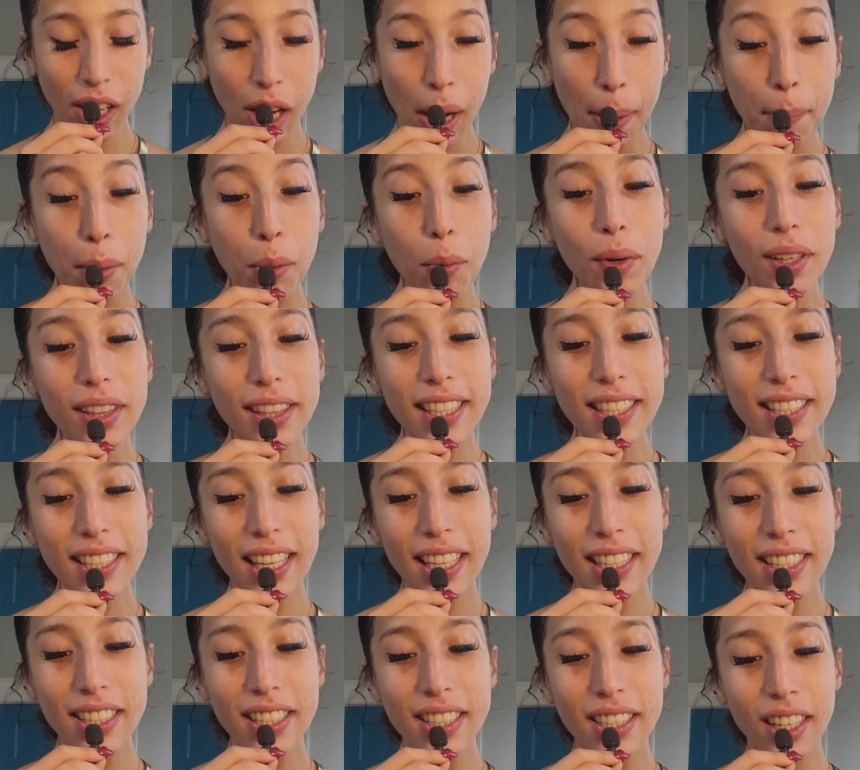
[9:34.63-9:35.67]
But what this
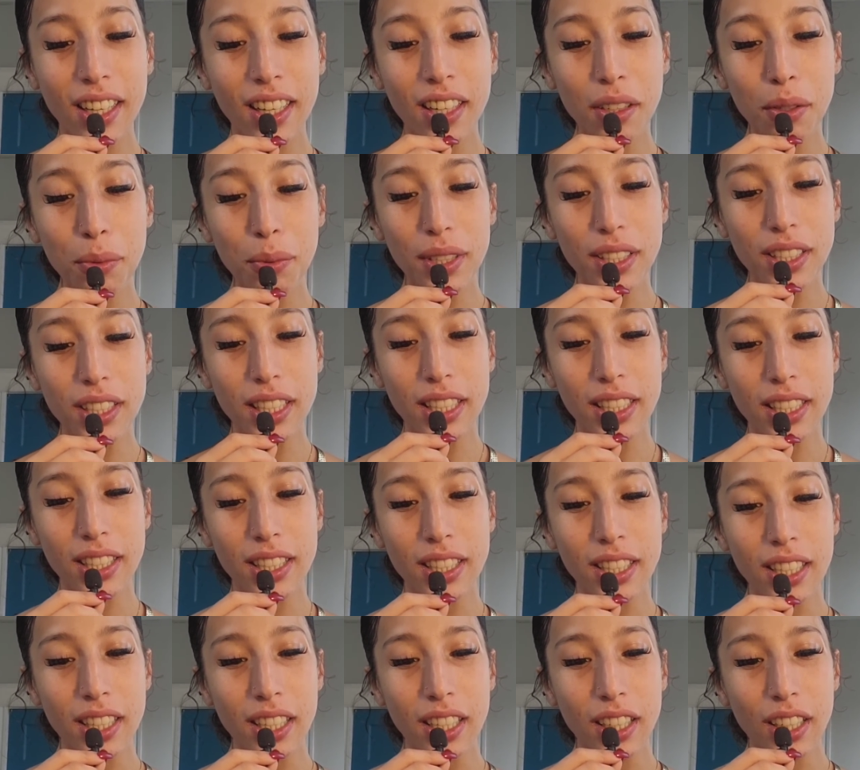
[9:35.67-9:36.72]
has done was
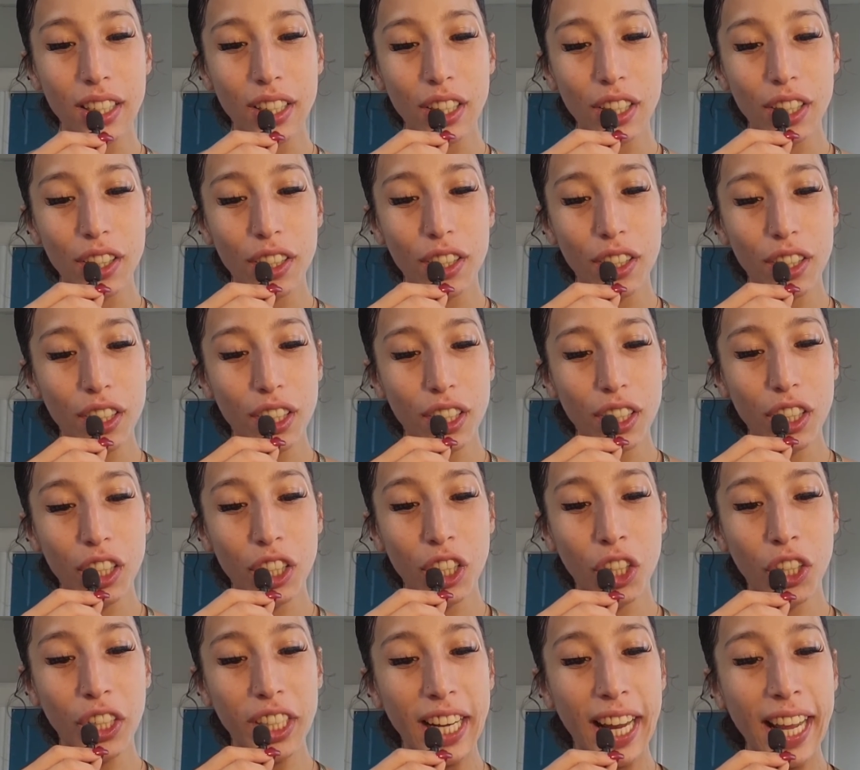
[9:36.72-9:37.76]
it's
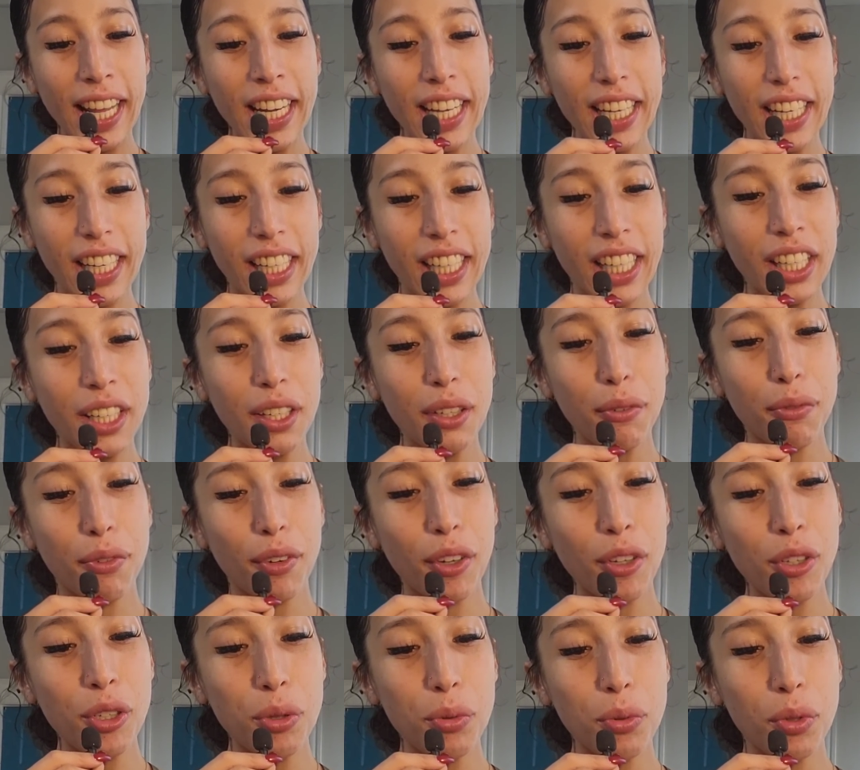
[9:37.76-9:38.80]
created an
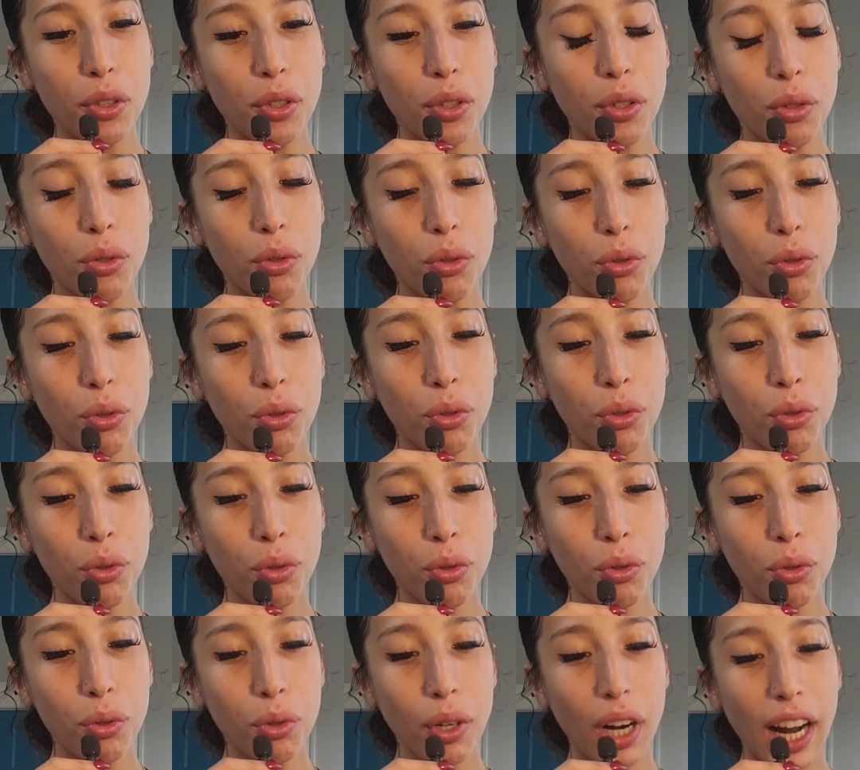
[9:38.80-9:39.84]
individual
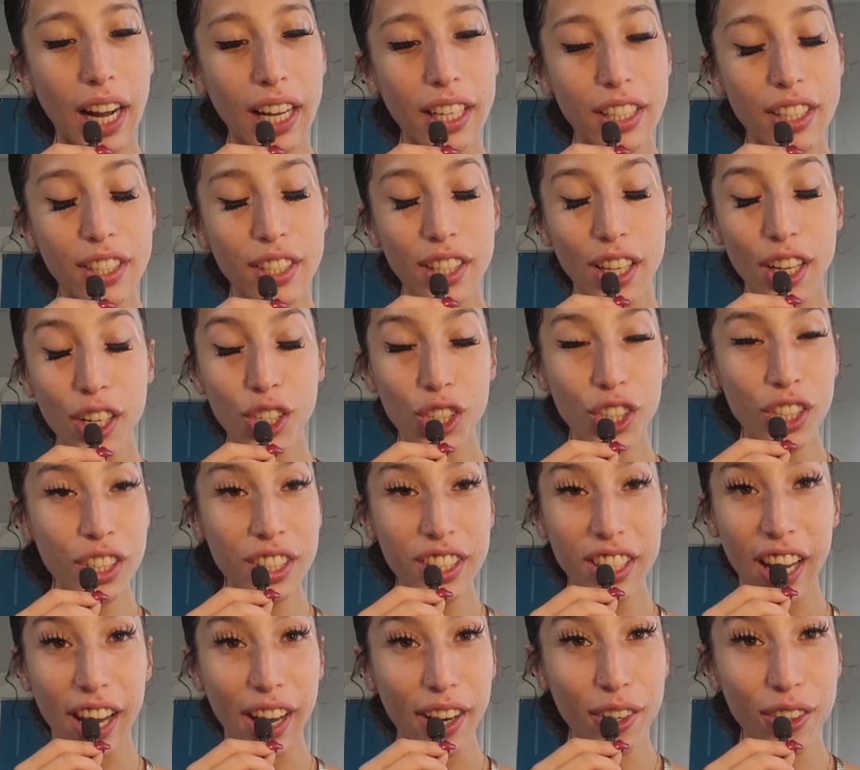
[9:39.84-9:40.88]
who has such
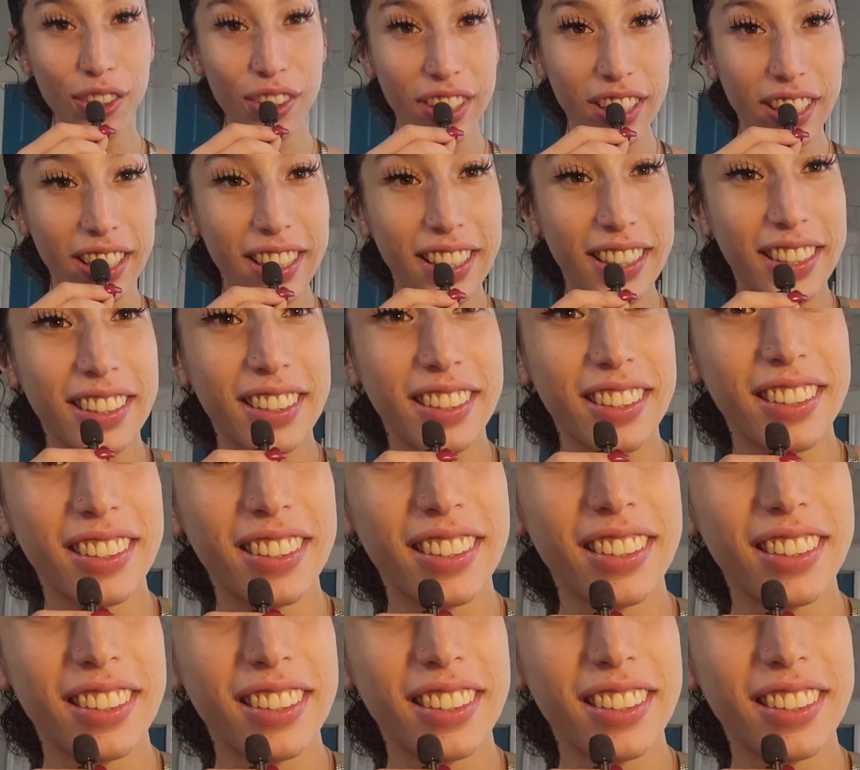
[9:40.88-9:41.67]
integrity.